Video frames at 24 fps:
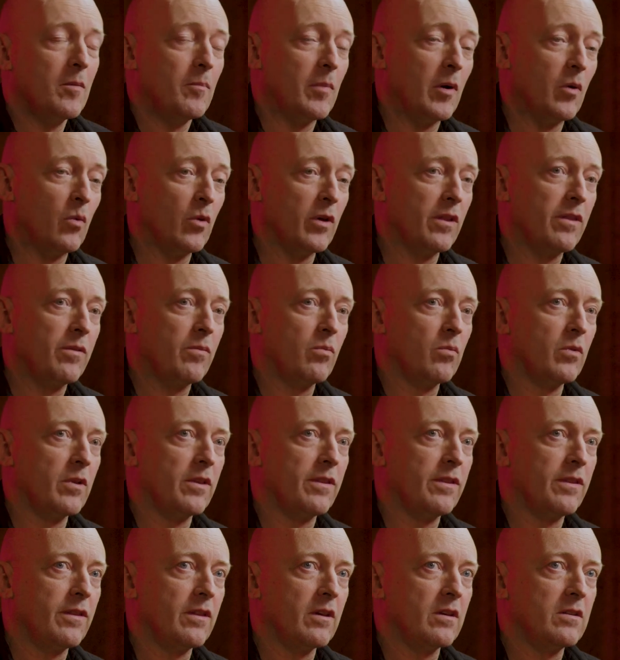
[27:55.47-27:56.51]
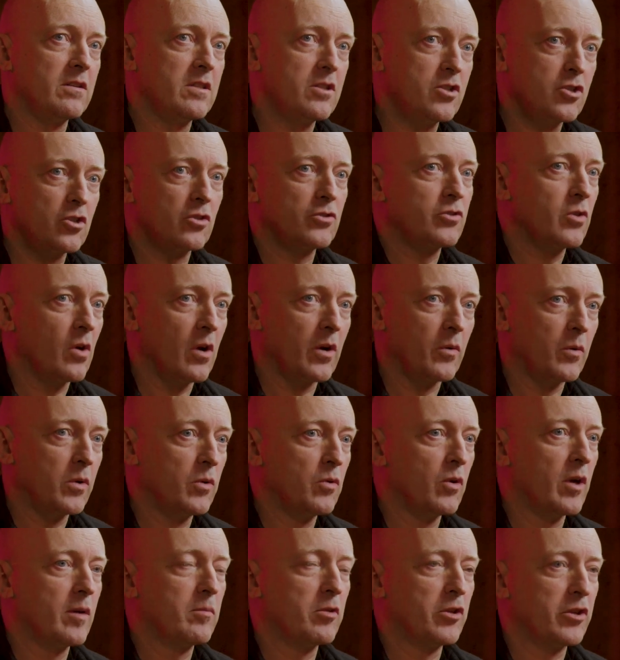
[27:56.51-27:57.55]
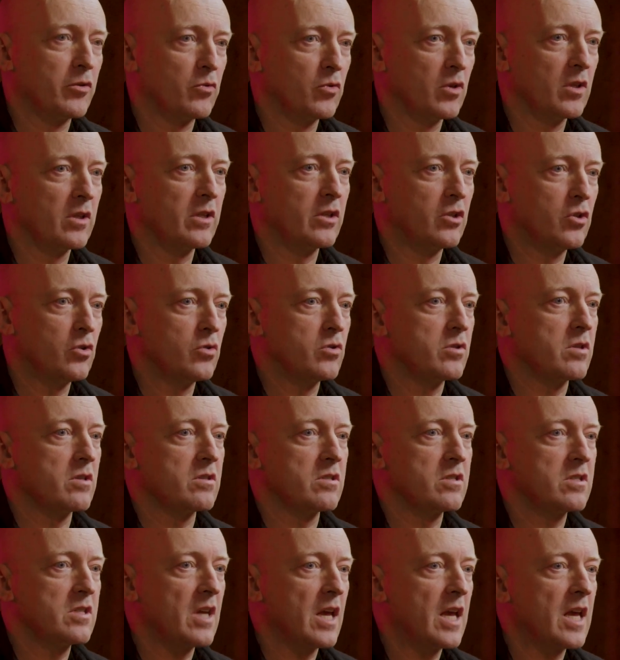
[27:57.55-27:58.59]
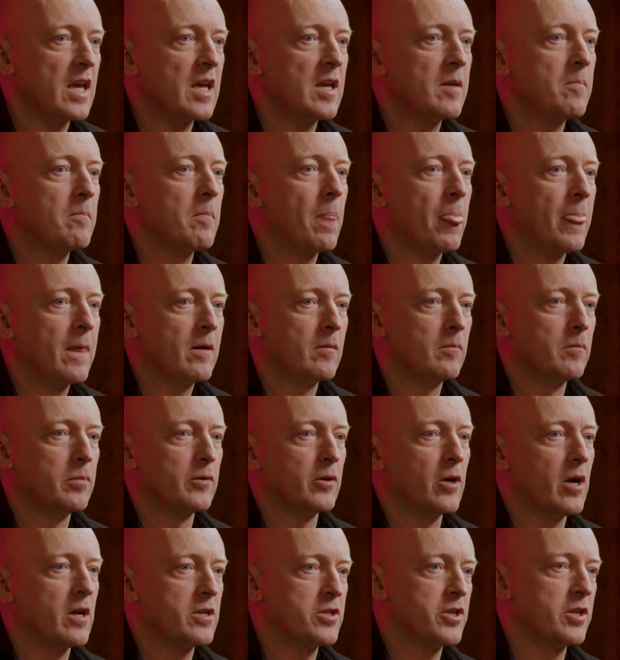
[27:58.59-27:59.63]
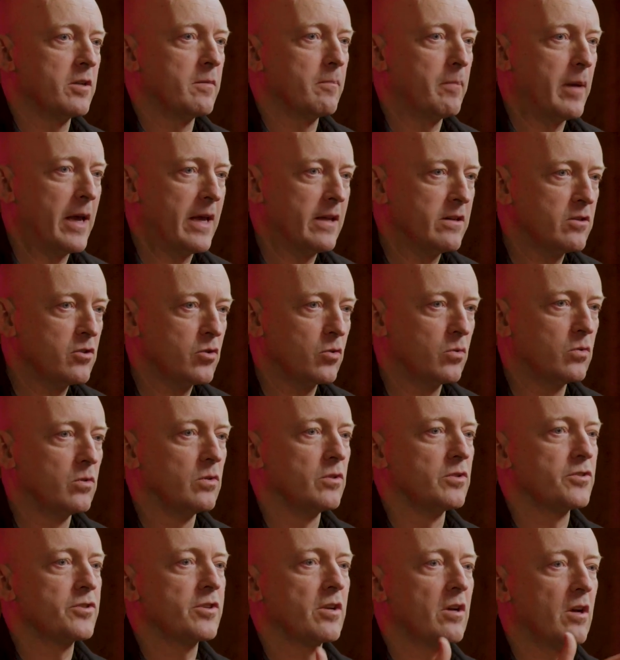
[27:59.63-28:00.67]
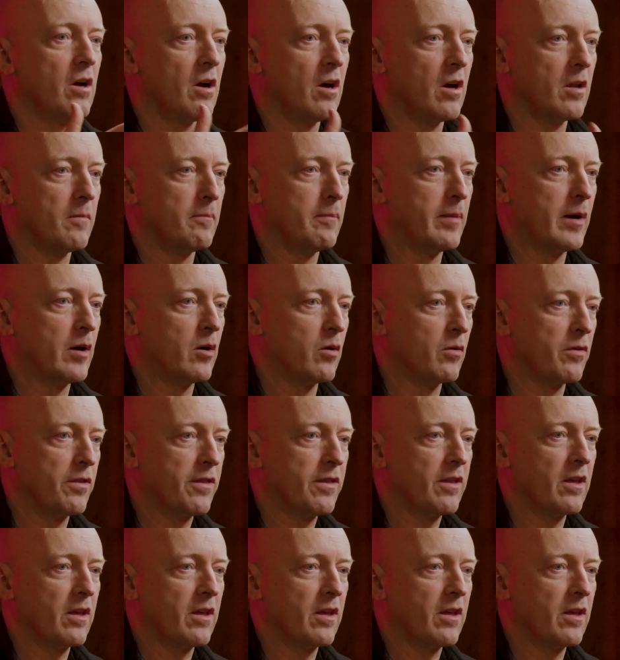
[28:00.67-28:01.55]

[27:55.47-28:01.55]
But with the digital drawing, we were able to really use the same brush and pen tools on both,